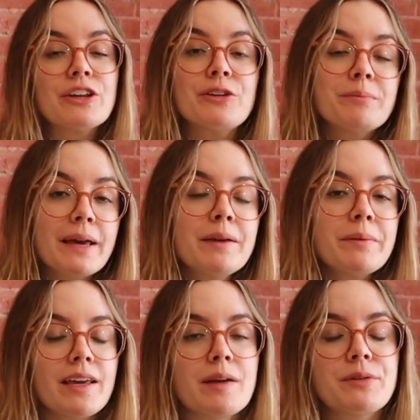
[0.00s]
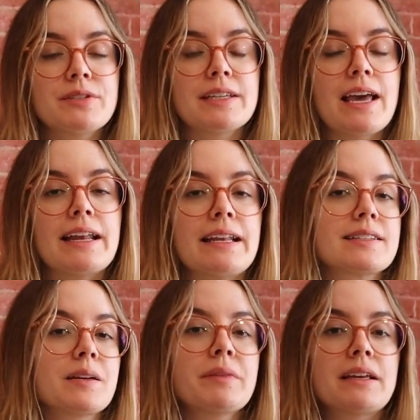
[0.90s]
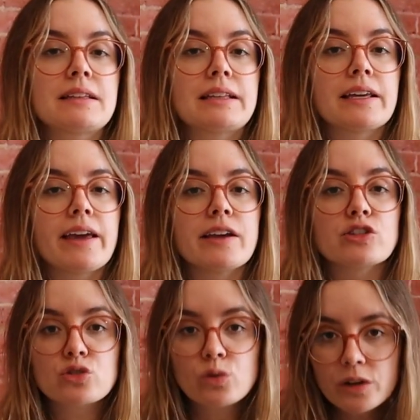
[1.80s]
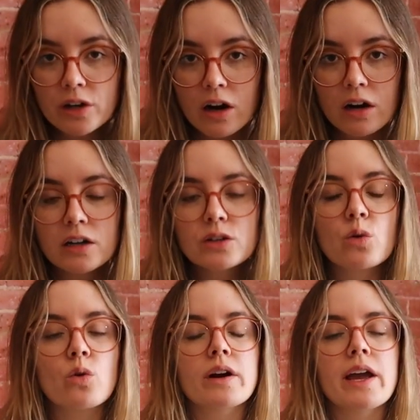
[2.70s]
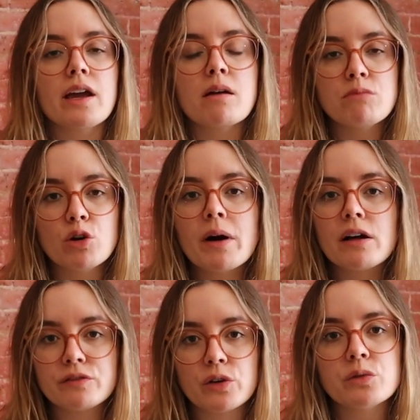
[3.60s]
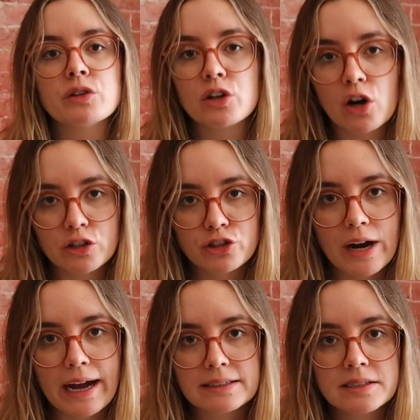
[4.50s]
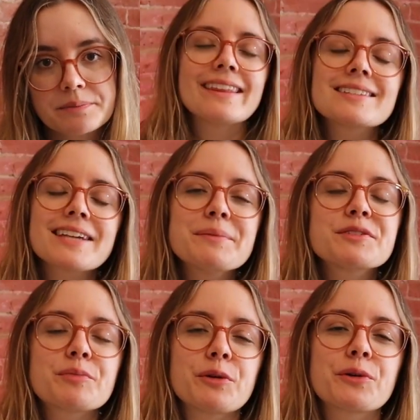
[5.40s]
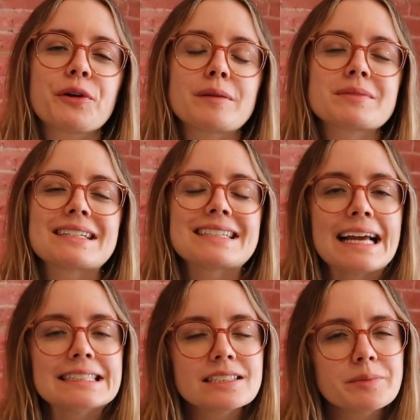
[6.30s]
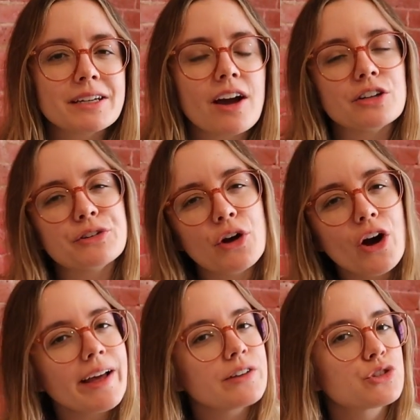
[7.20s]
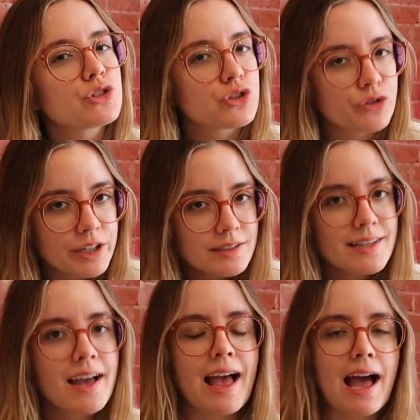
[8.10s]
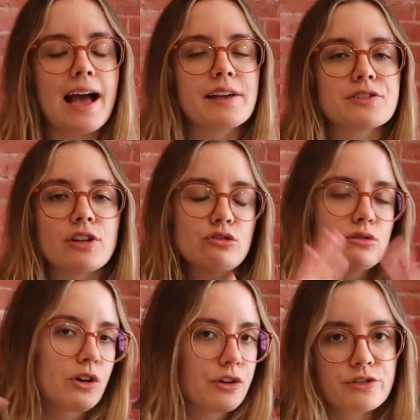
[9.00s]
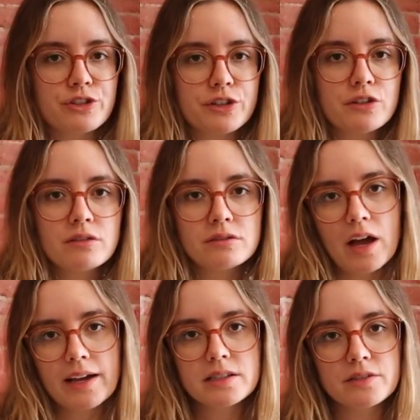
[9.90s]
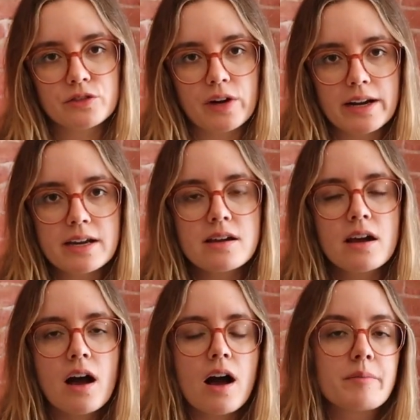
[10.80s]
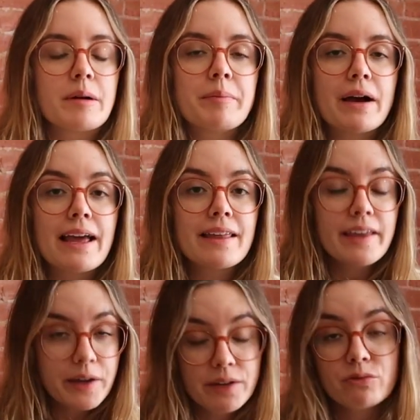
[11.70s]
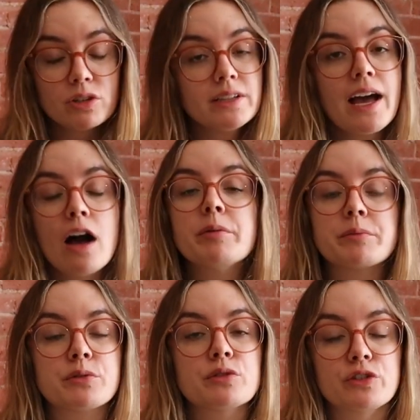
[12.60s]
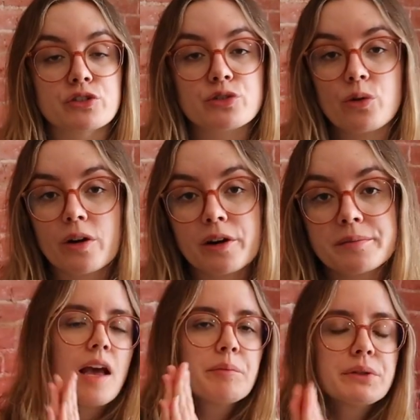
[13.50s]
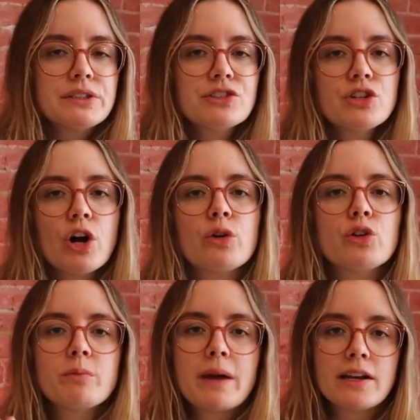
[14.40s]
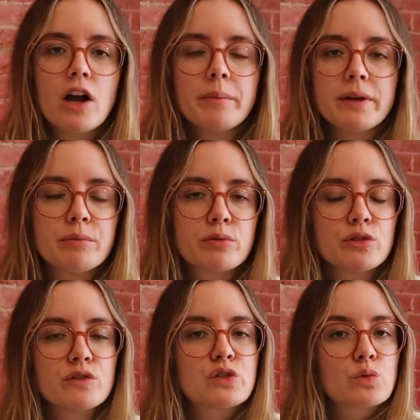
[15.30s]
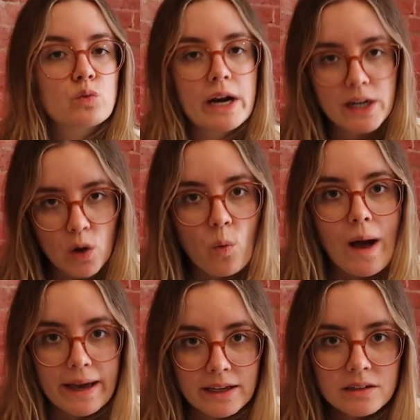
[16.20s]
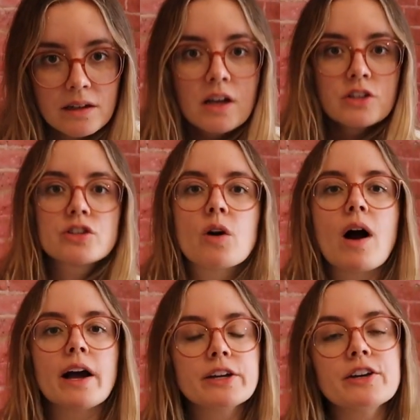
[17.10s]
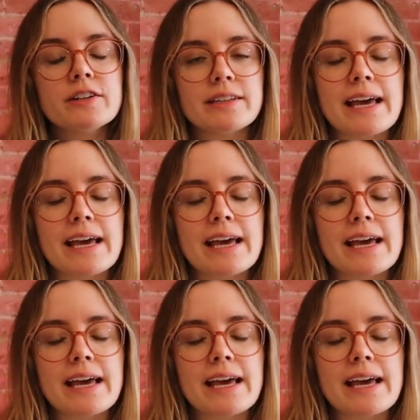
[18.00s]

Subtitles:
you may be able to get something like a store card or a mobile phone contract. These types of programs tend to be not as strict as larger lines of credit, but they can really help improve your score. And please note, you may not be approved right away. So I couldn't